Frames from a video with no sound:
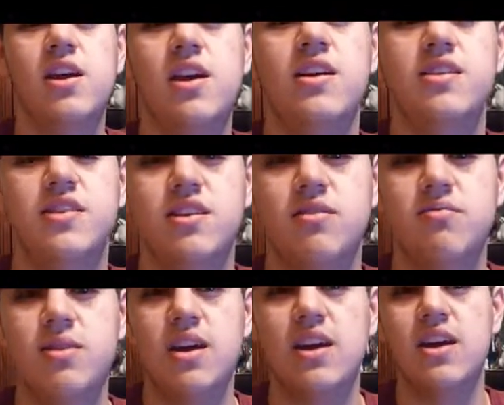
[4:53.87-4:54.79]
is going to
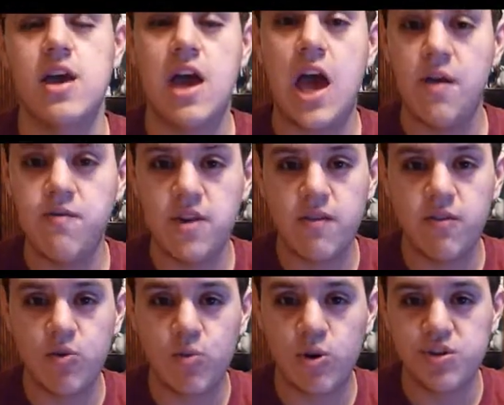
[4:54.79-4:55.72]
be, have you ever
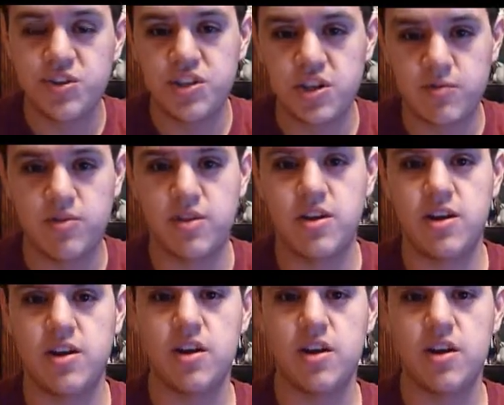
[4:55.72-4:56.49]
warned someone